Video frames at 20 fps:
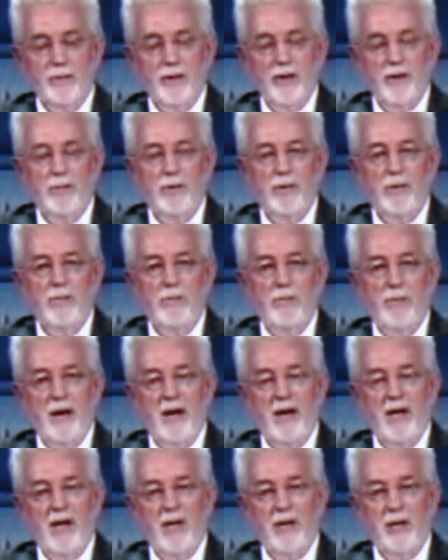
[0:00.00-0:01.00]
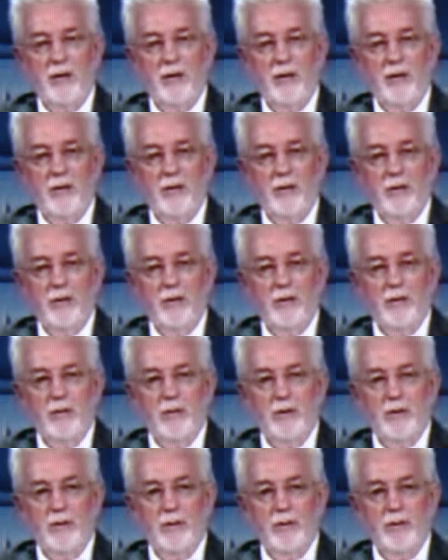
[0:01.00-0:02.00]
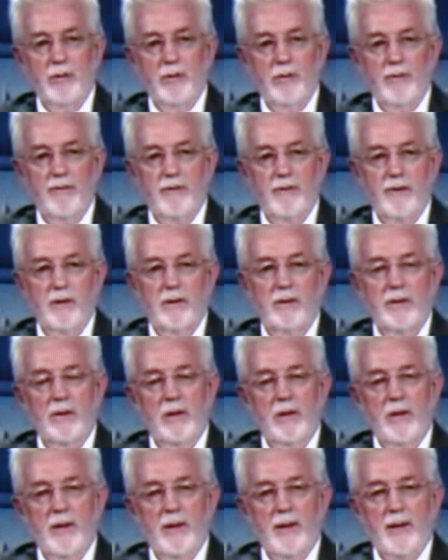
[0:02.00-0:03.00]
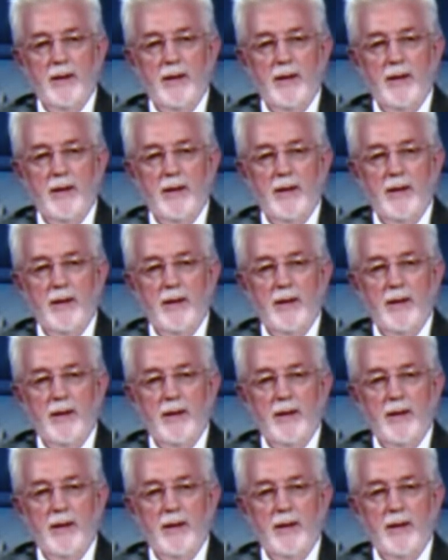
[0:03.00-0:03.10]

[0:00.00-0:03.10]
this uh, topic. People are wanting to